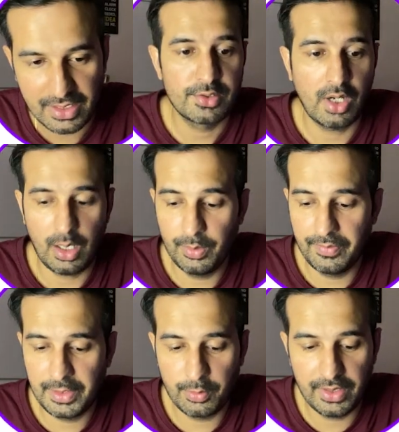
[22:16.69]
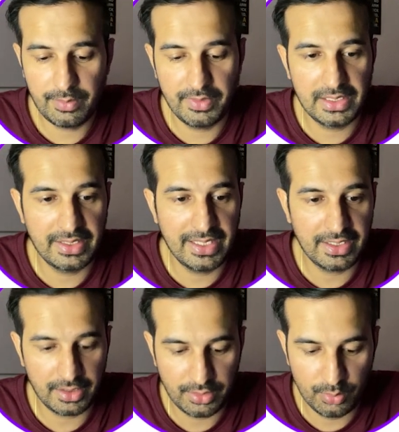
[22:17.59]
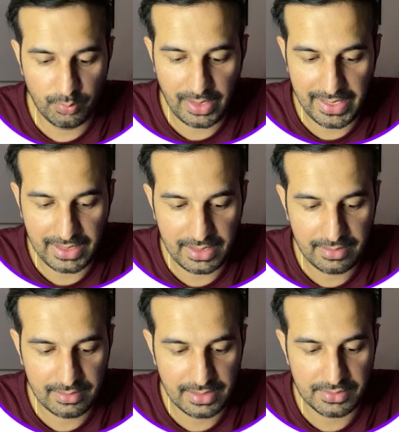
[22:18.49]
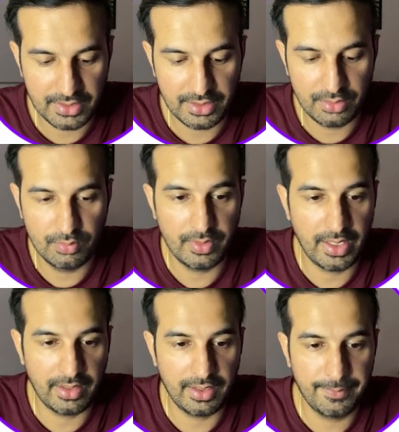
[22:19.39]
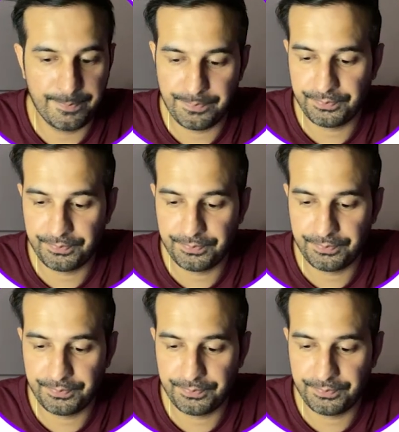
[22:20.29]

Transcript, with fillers: So how we will do it, we'll create a new array, let's say new array,